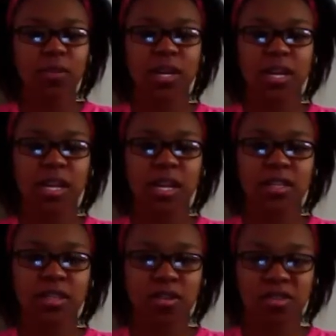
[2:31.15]

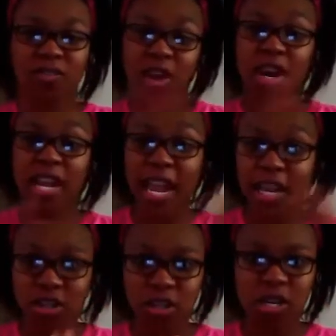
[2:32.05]
because there's a
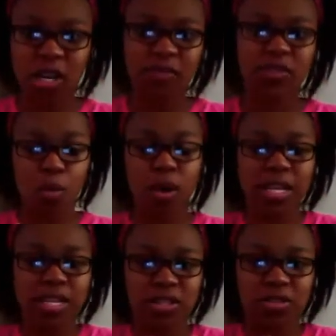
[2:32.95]
variation of more or
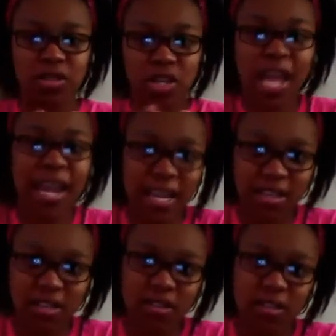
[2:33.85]
less
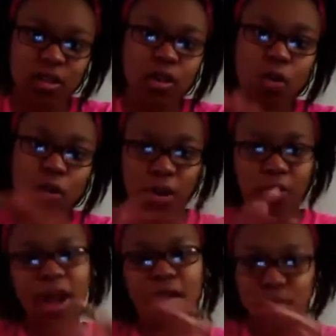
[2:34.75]
genetics going
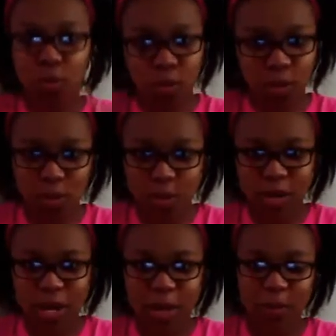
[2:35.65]
around the world.
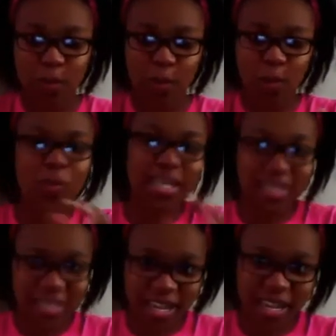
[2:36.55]
People are
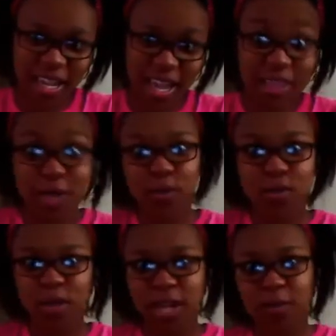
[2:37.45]
mixing, and they were
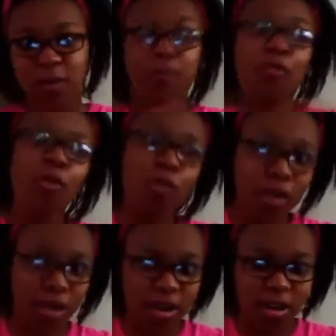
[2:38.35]
doing it
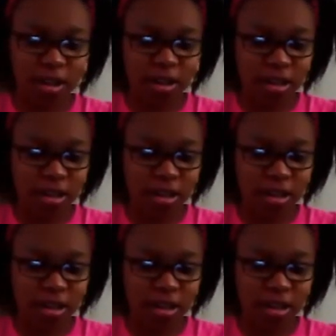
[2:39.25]
before